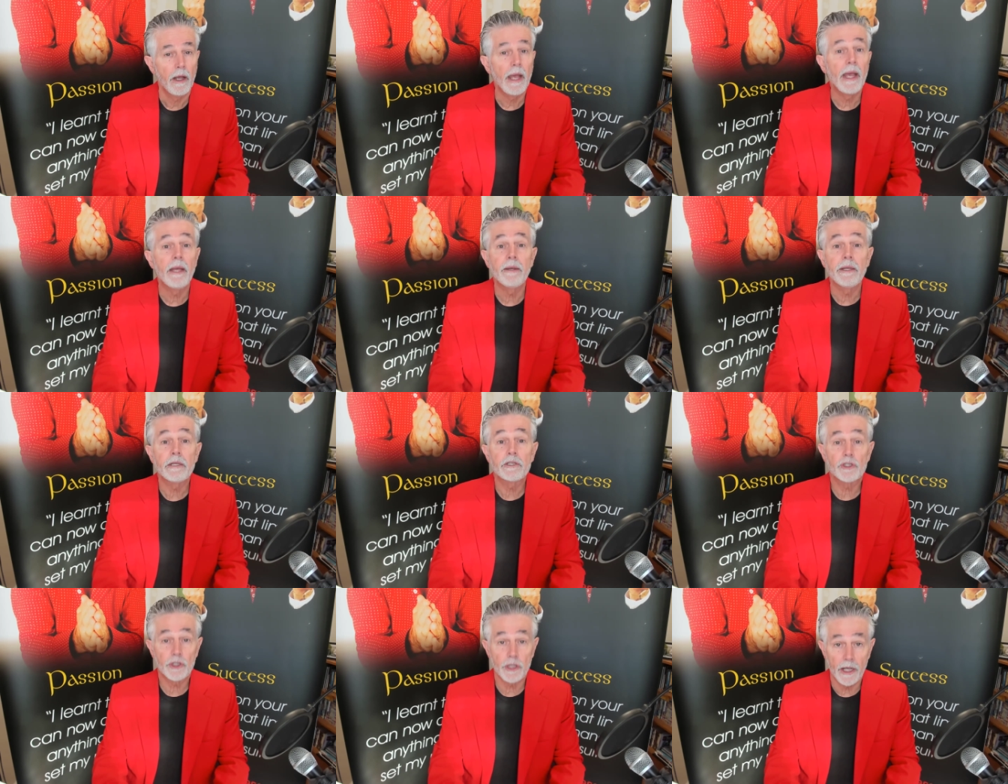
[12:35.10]
and
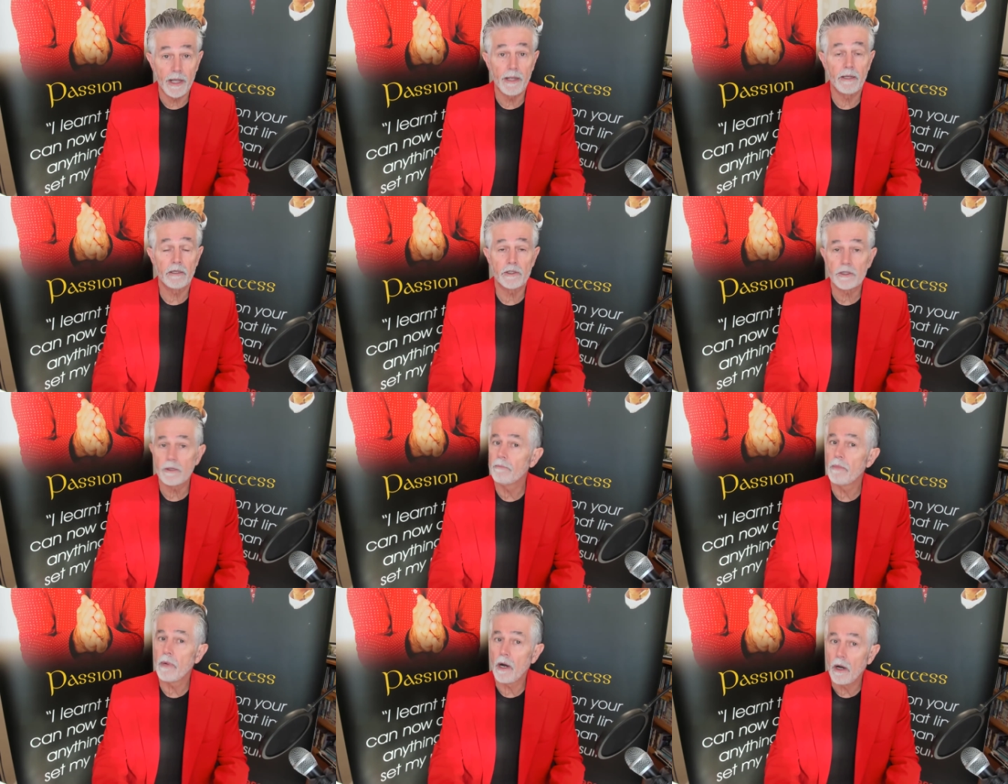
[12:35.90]
it
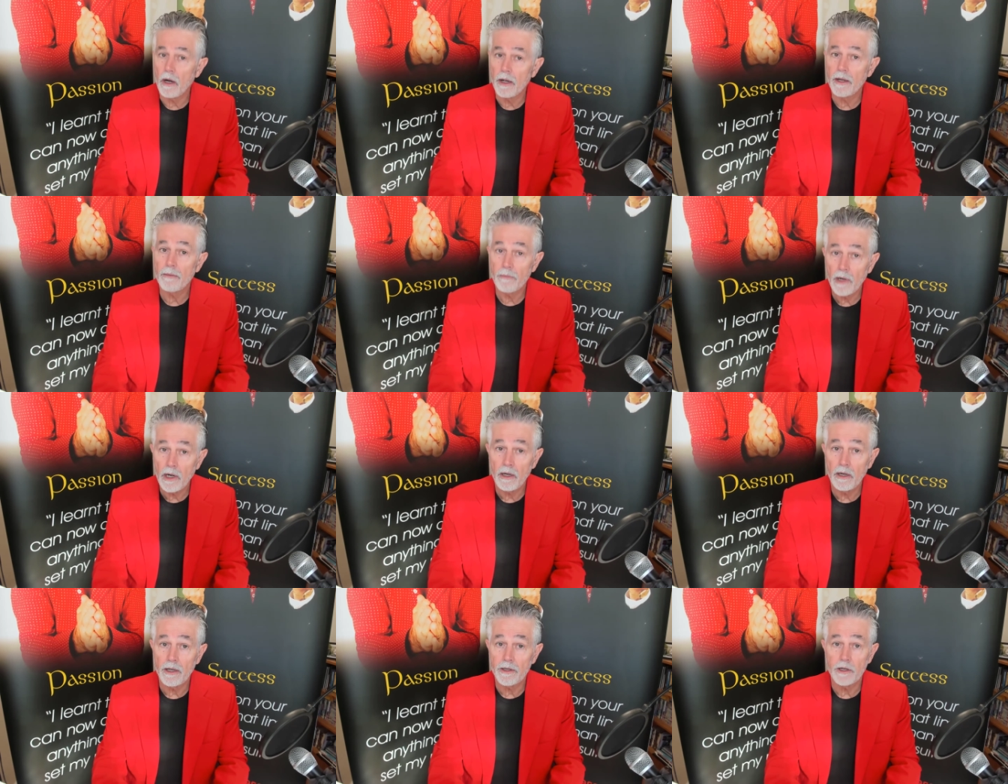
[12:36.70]
changed my
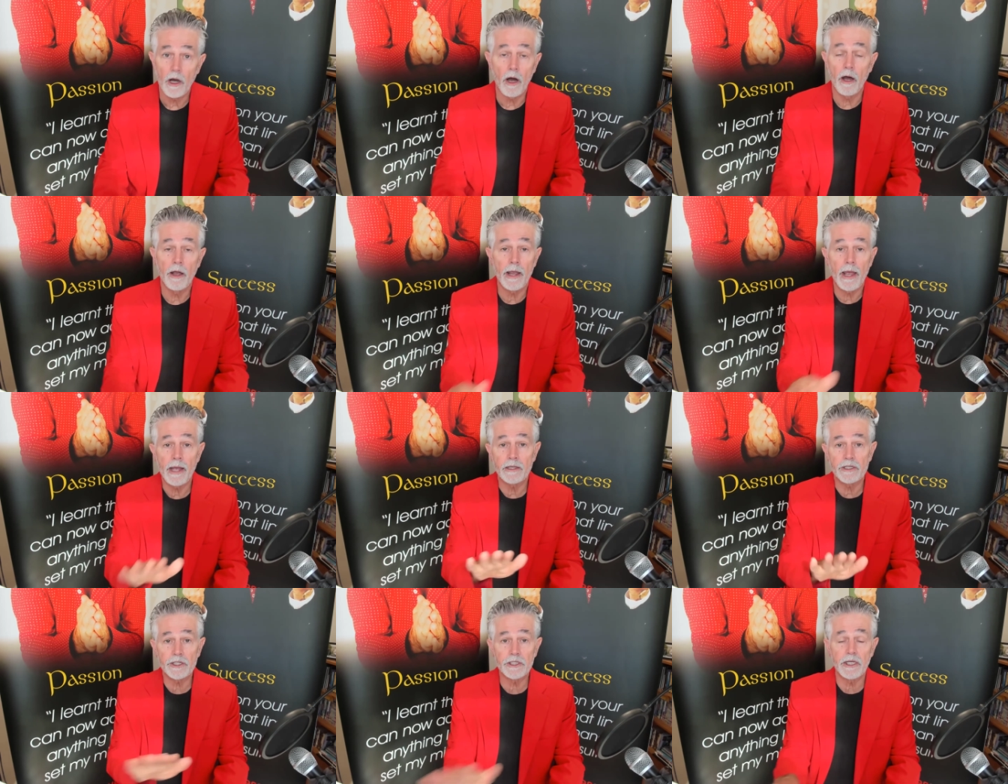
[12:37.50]
mind. I
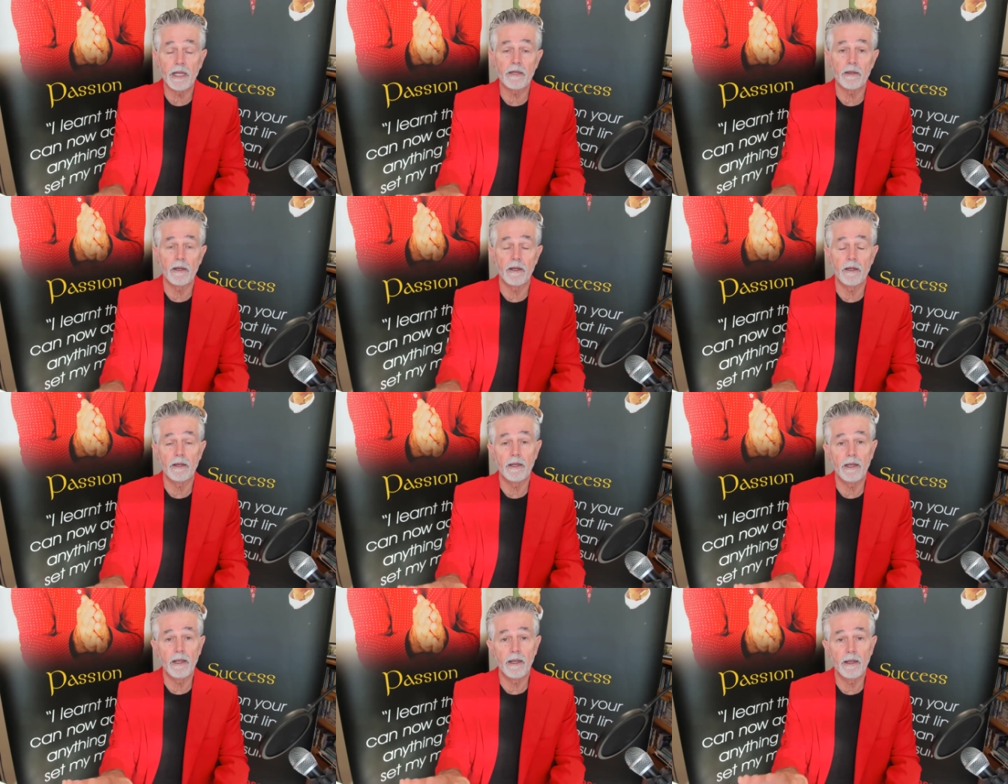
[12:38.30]
had set
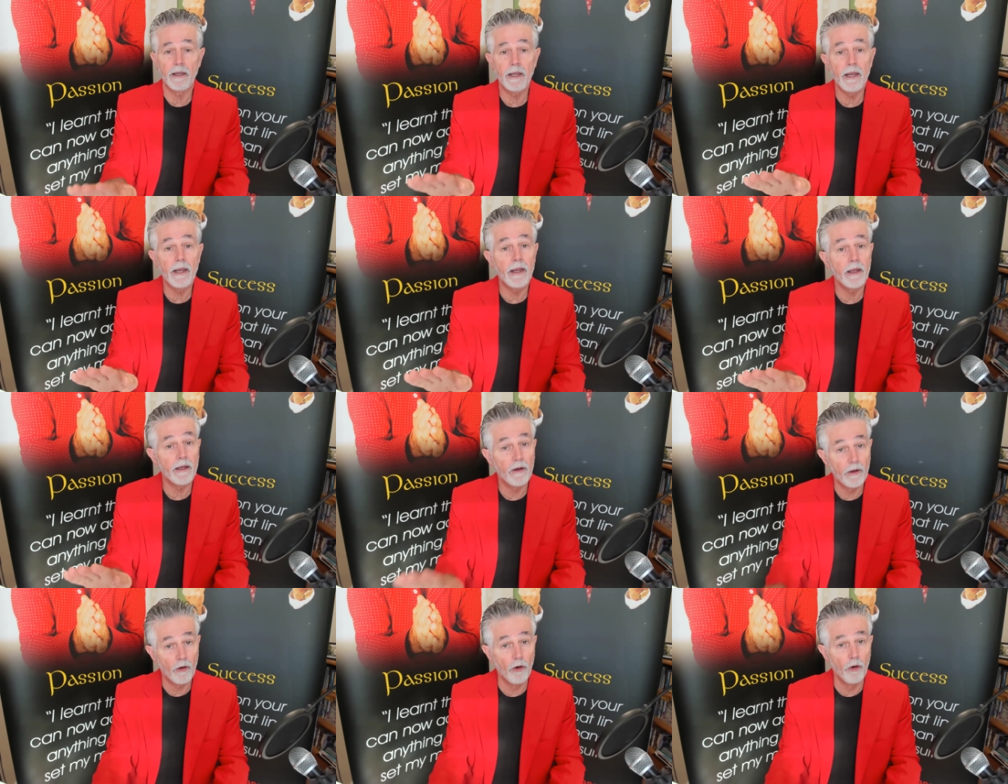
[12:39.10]

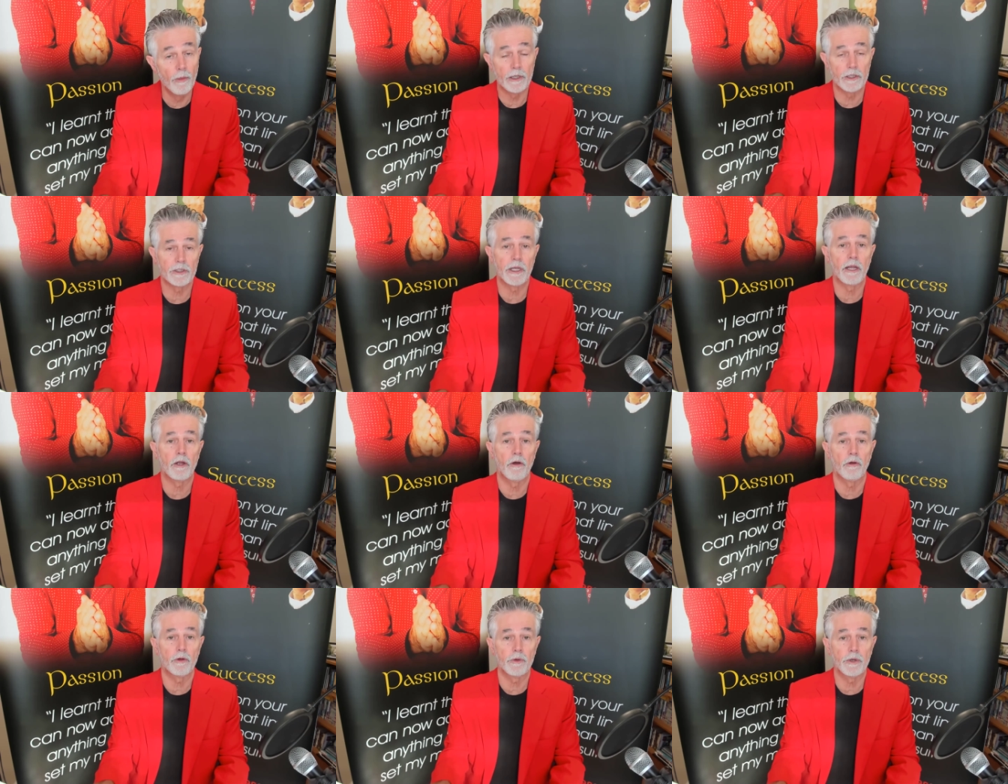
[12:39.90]
almost in
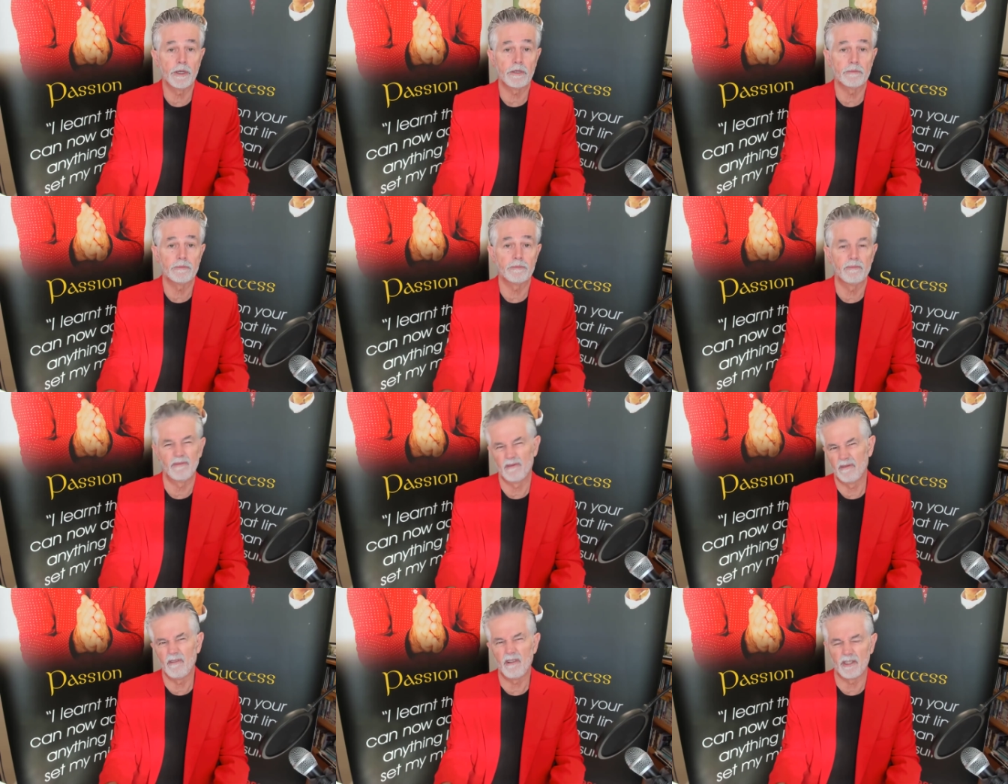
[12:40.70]
concrete,
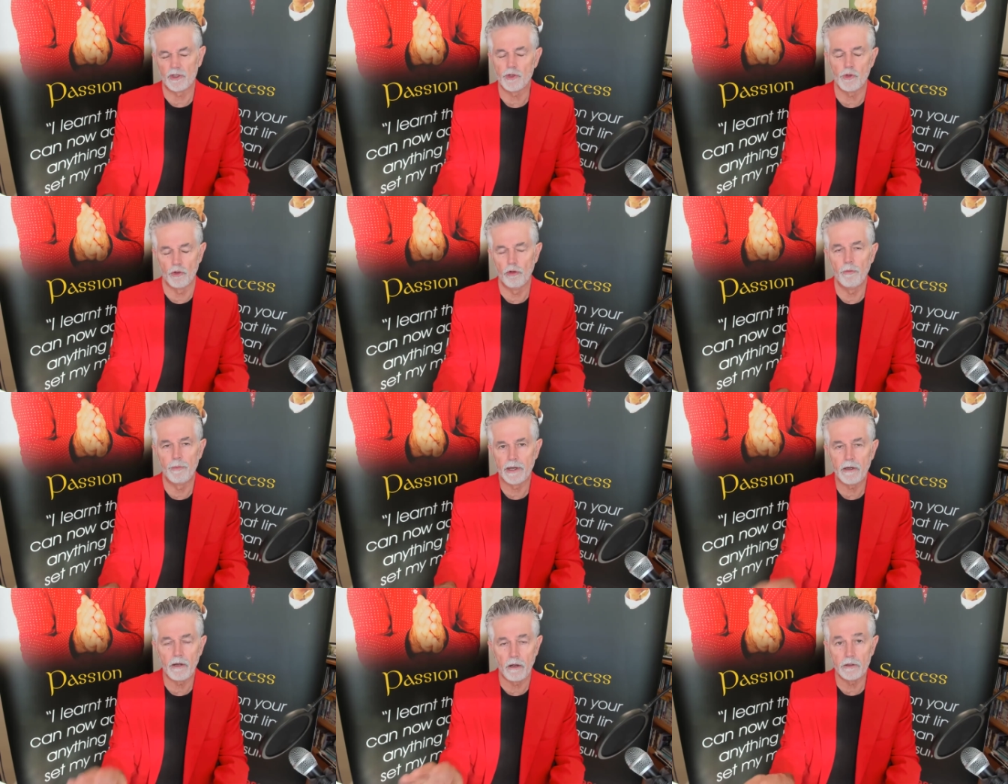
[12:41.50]
not true,
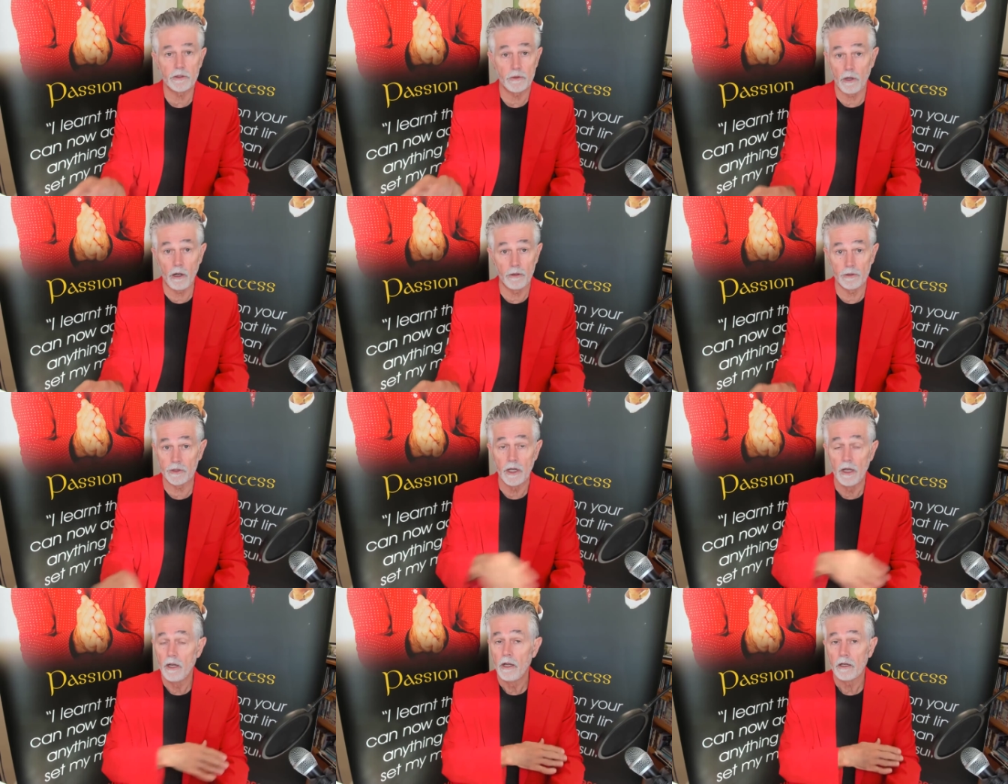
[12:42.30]
but I
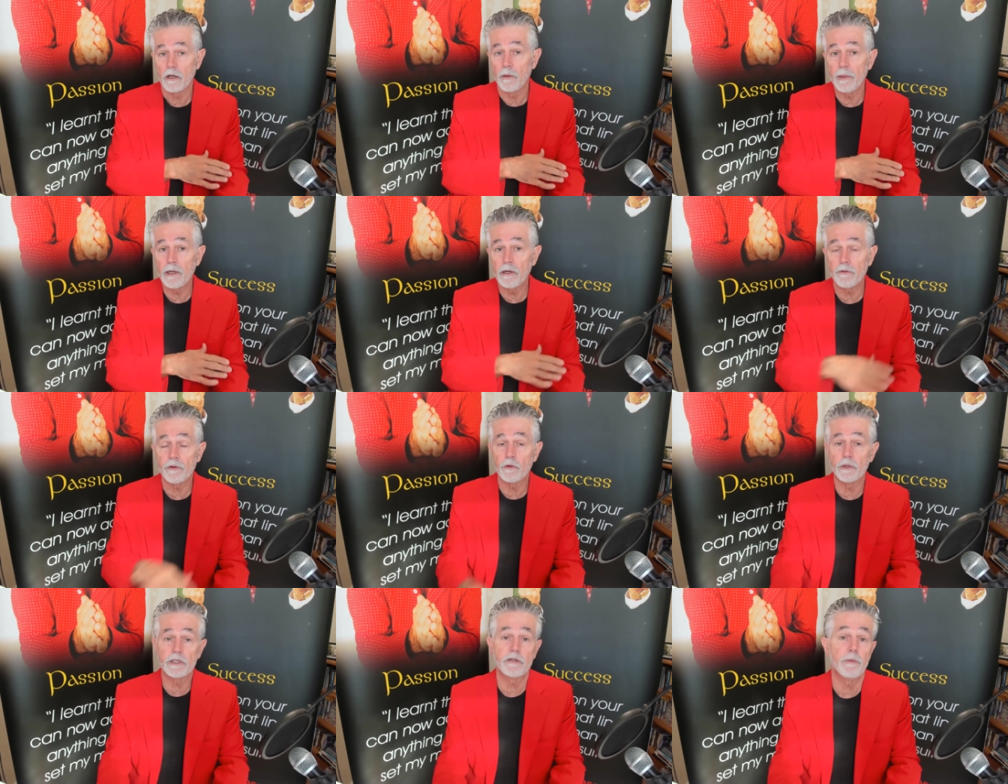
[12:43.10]
was committed for
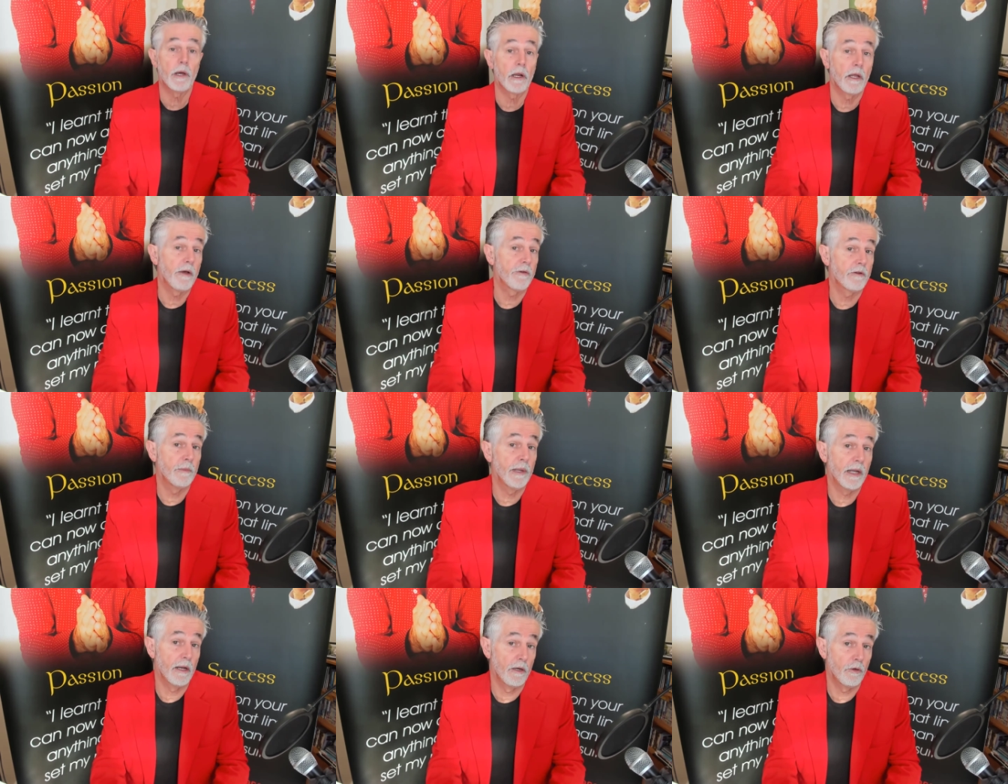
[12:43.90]
the rest of my life to
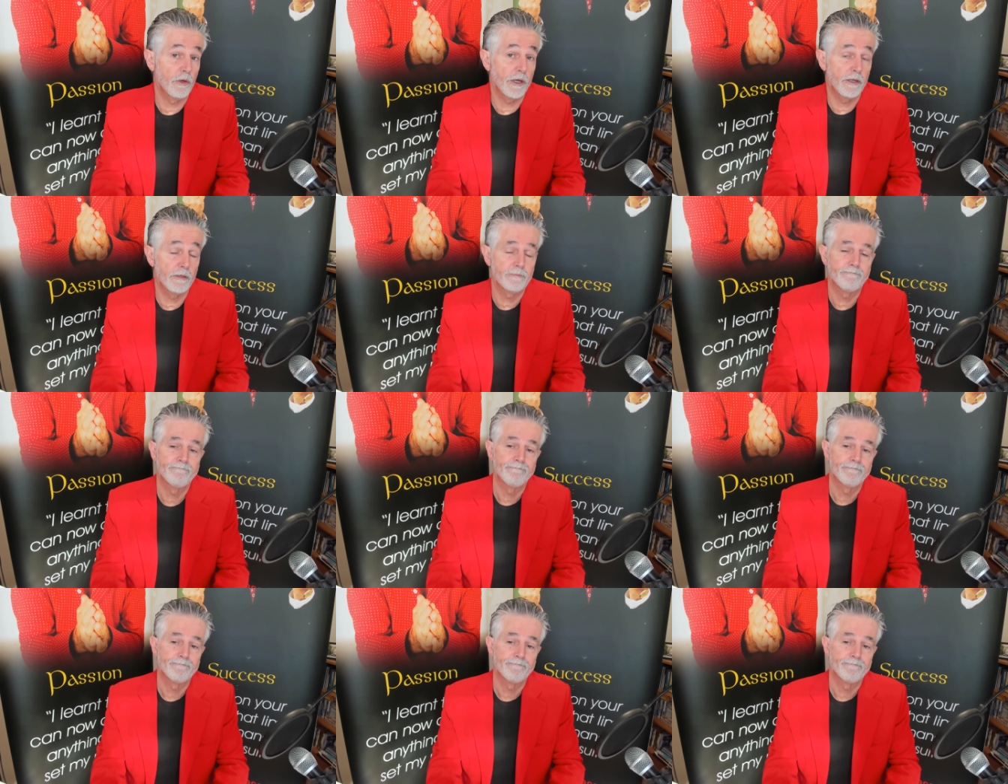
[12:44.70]
being a lawyer,